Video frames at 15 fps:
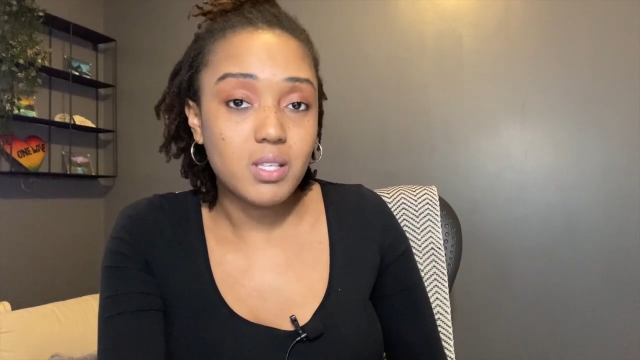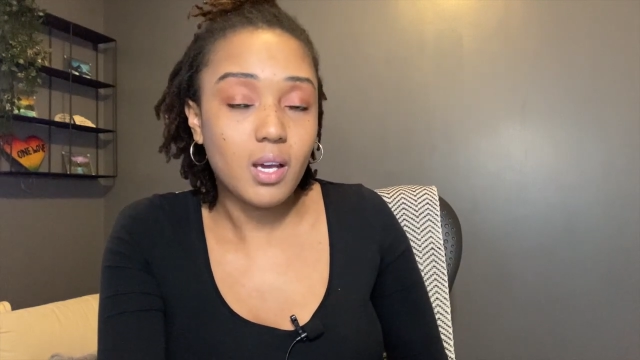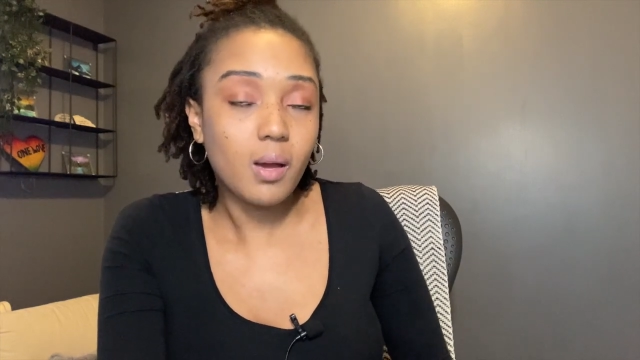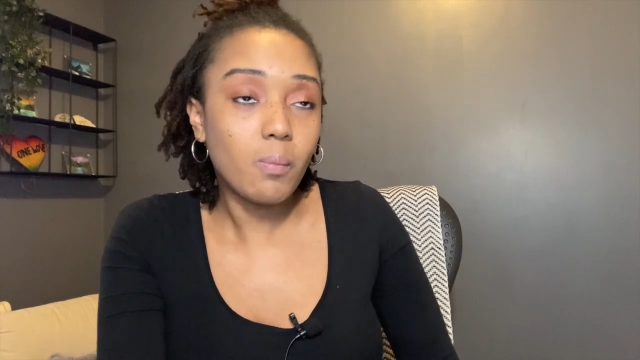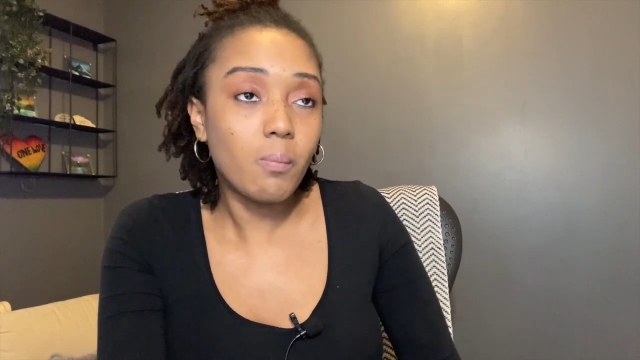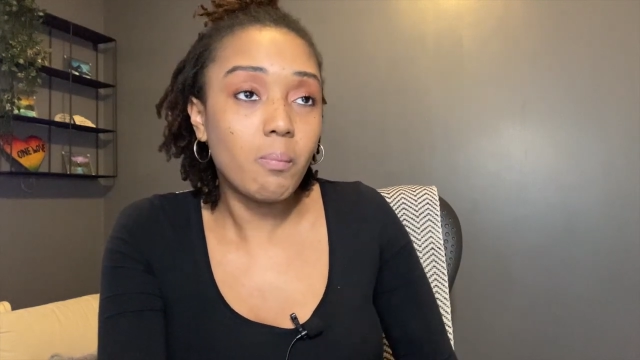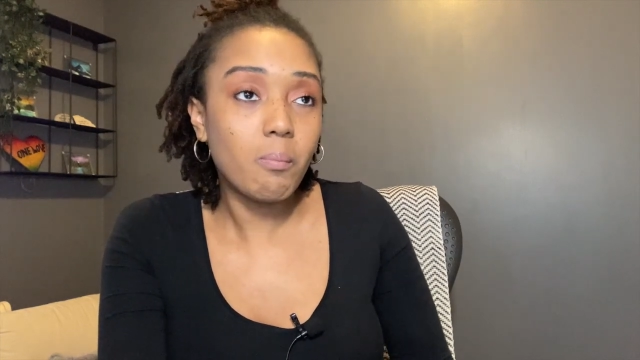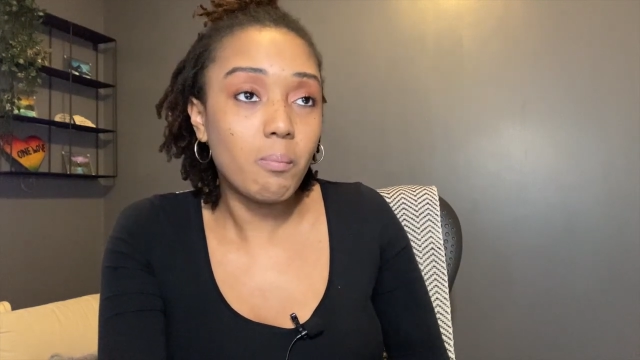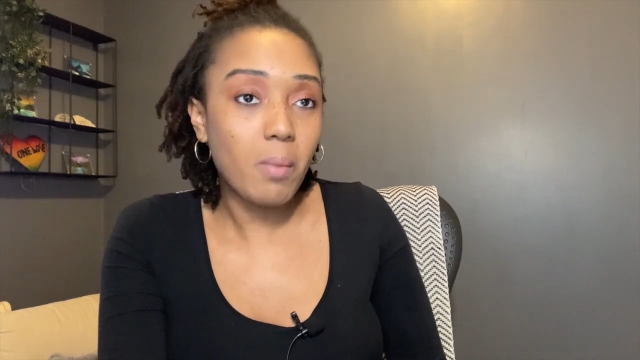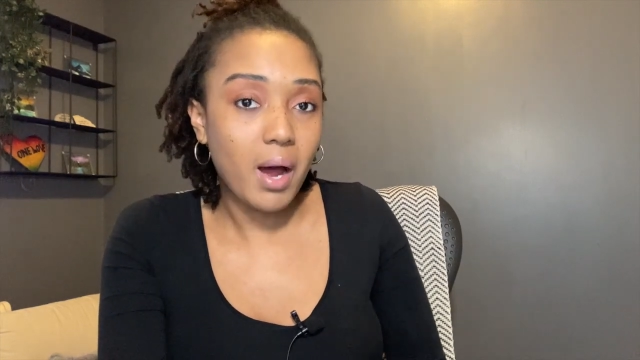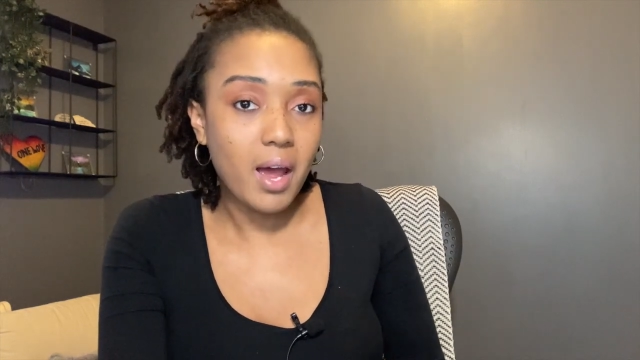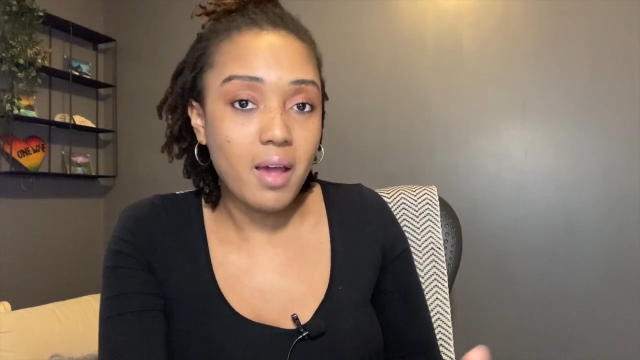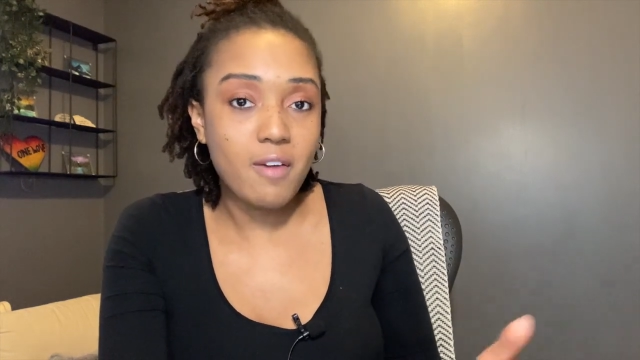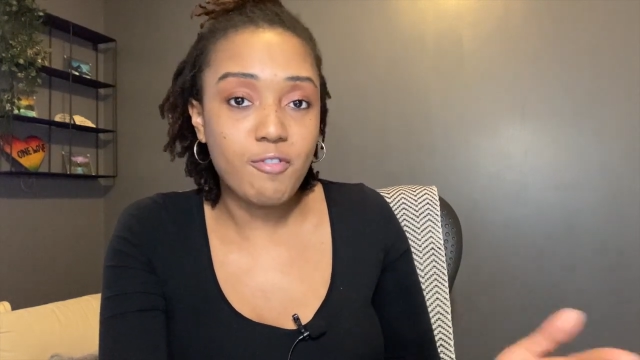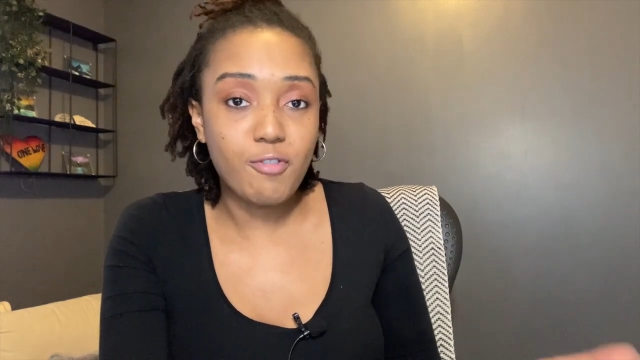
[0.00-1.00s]
and
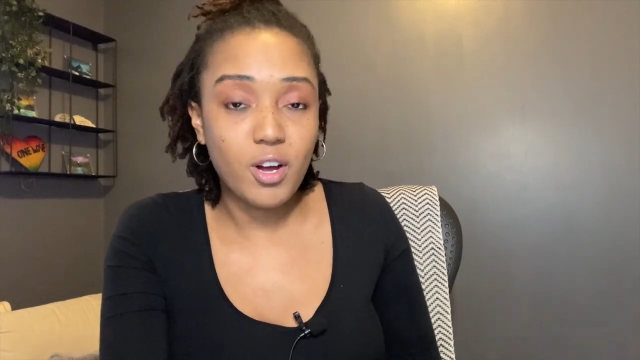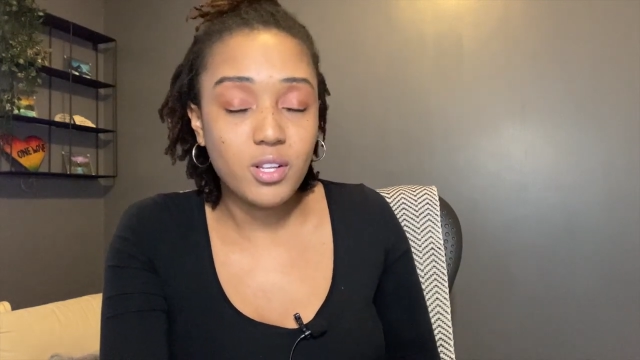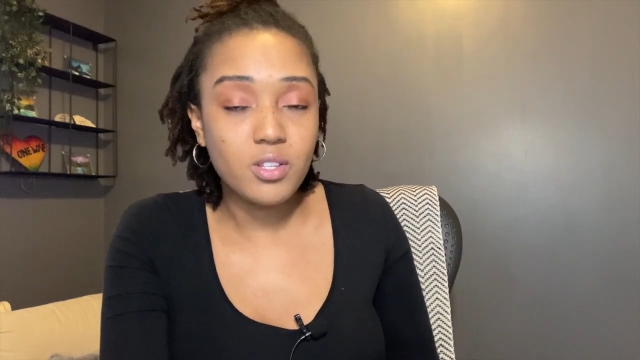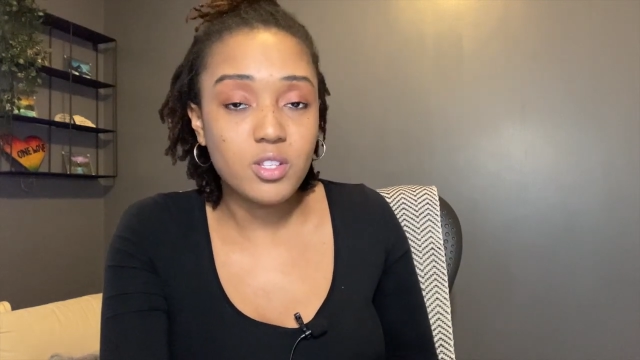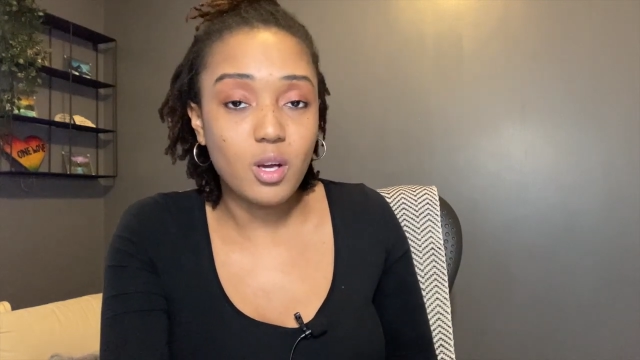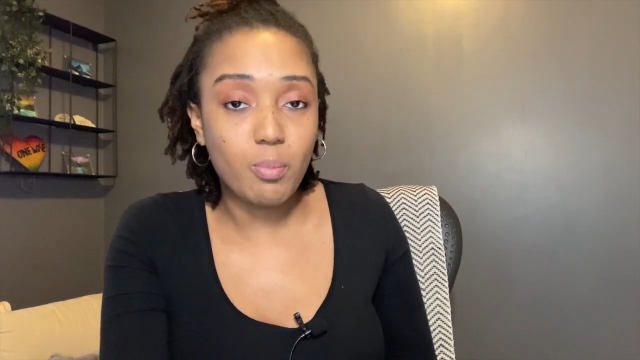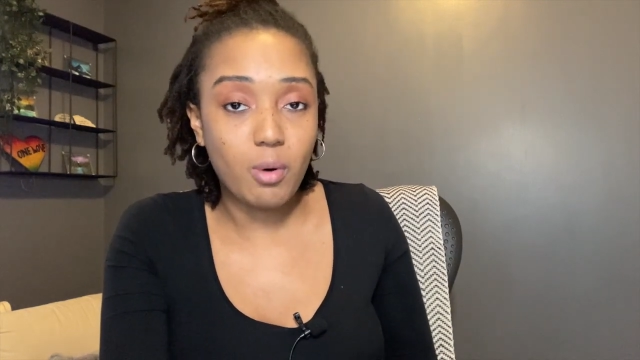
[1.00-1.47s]
my funds are